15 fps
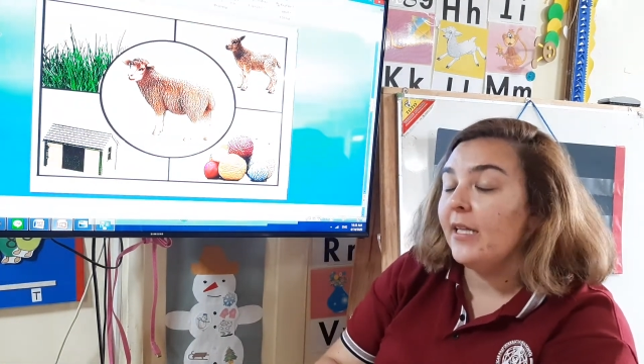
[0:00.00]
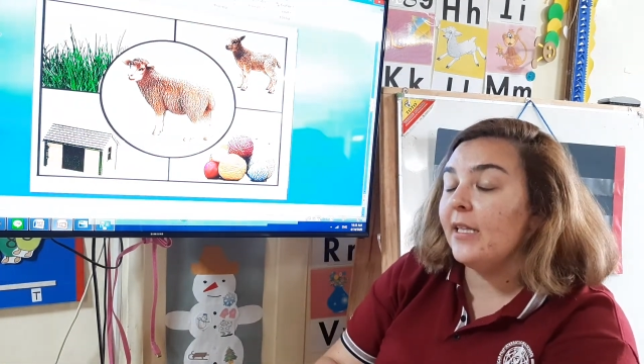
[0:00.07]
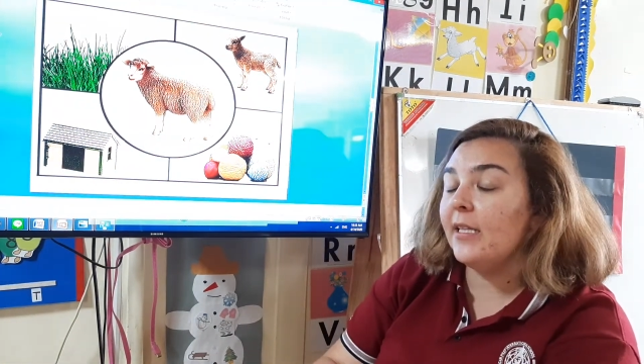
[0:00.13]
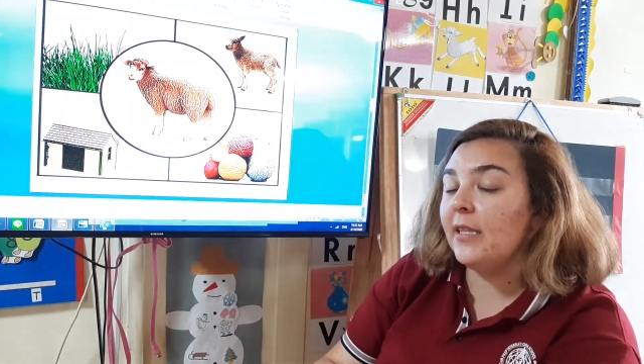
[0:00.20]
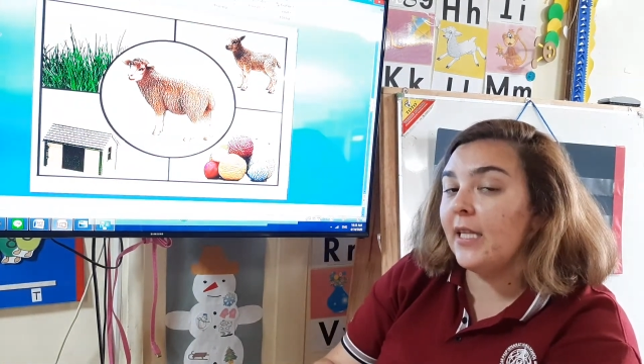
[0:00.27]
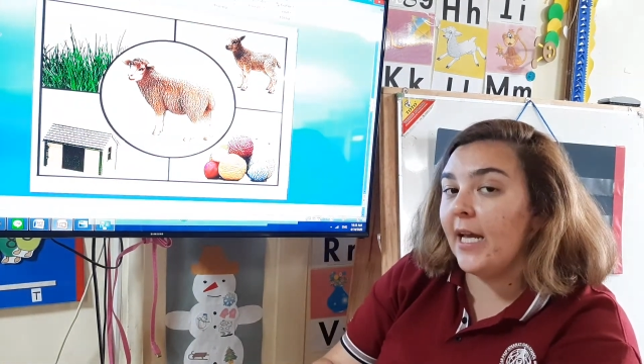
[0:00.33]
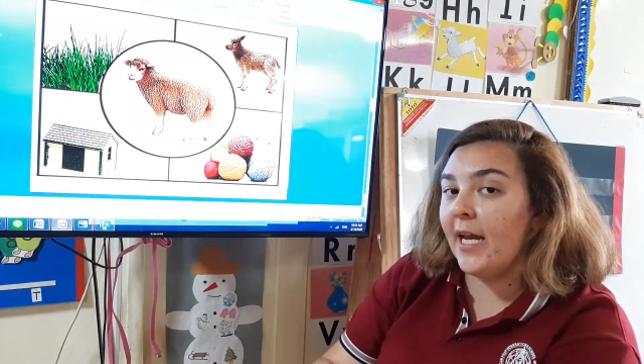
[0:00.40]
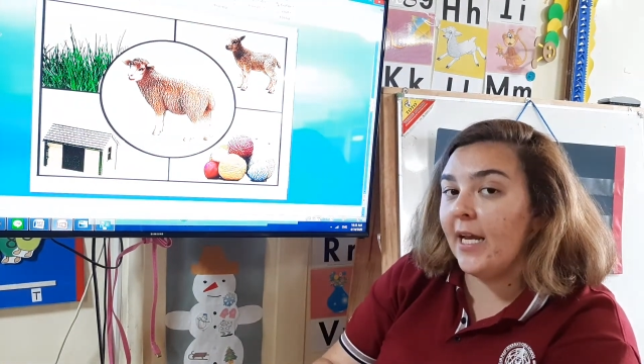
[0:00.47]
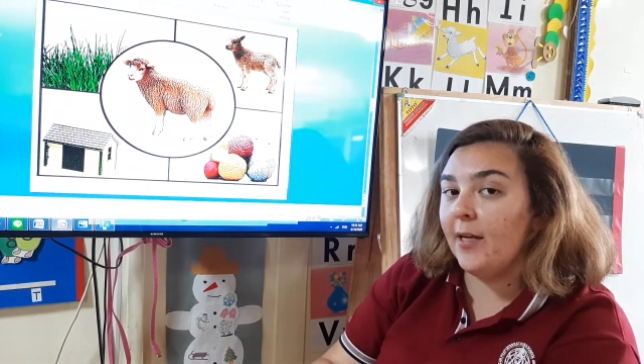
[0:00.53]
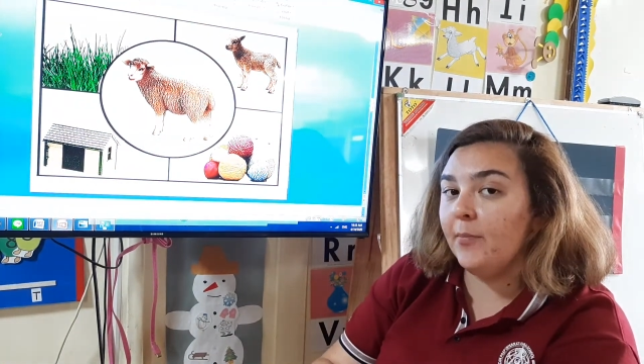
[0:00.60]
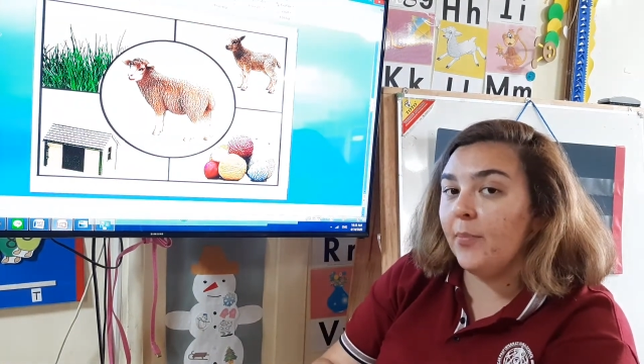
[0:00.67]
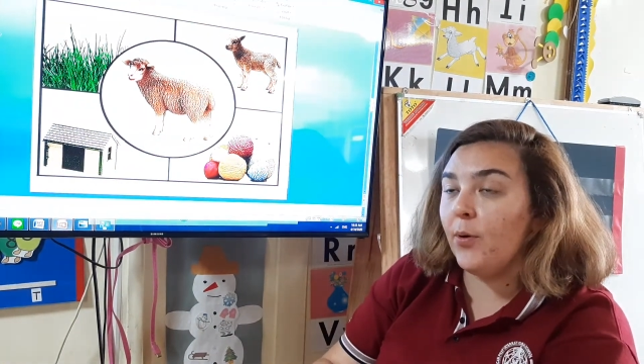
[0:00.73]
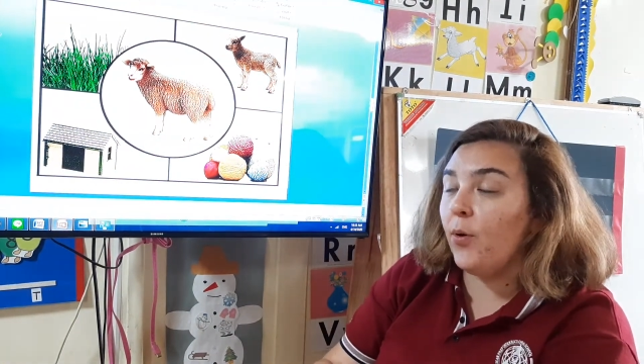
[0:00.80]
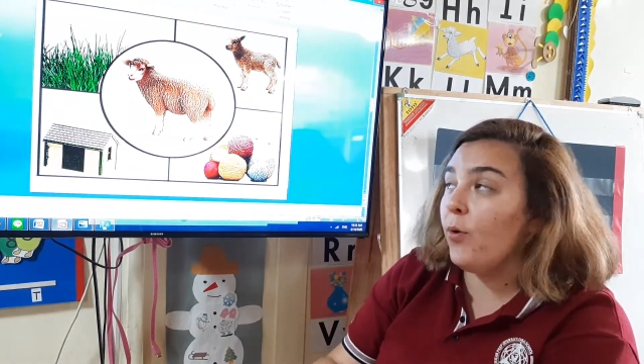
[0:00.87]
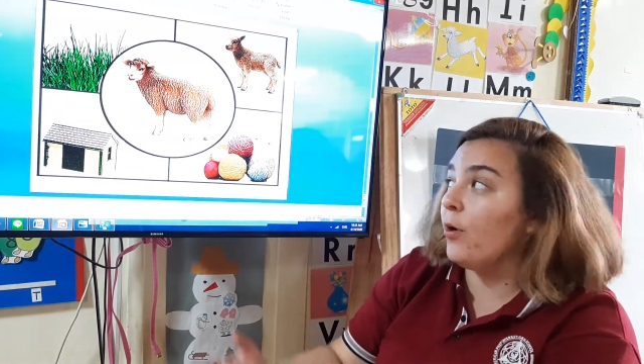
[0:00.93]
the
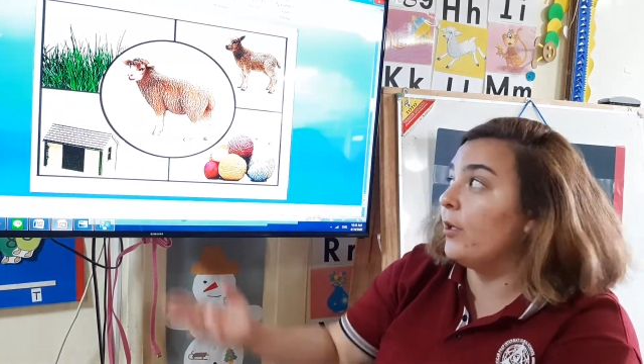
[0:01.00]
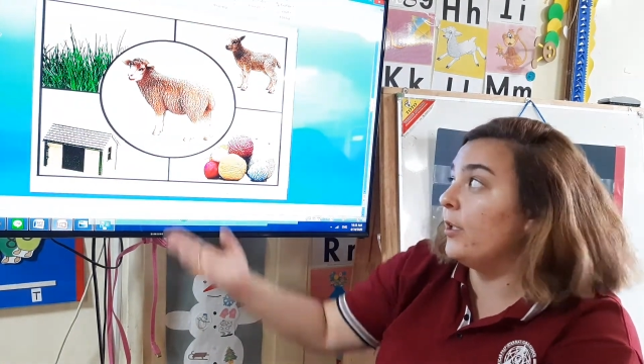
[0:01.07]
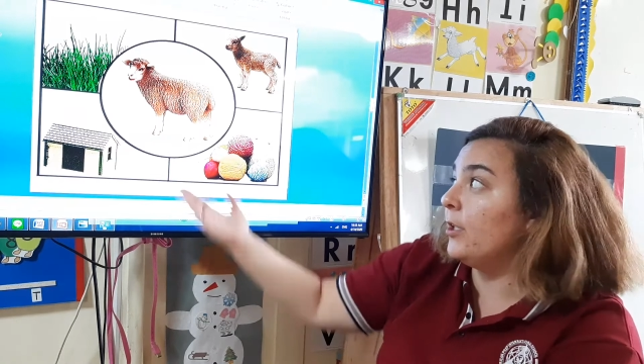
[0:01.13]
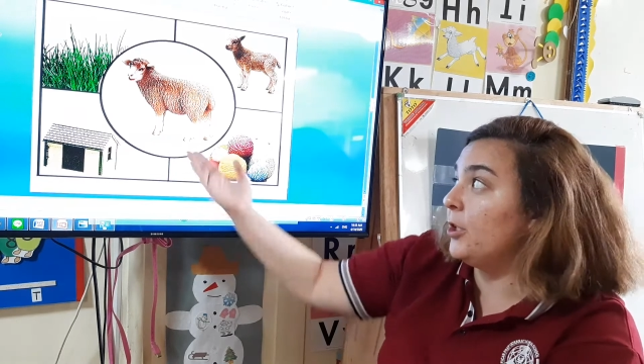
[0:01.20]
lamb or the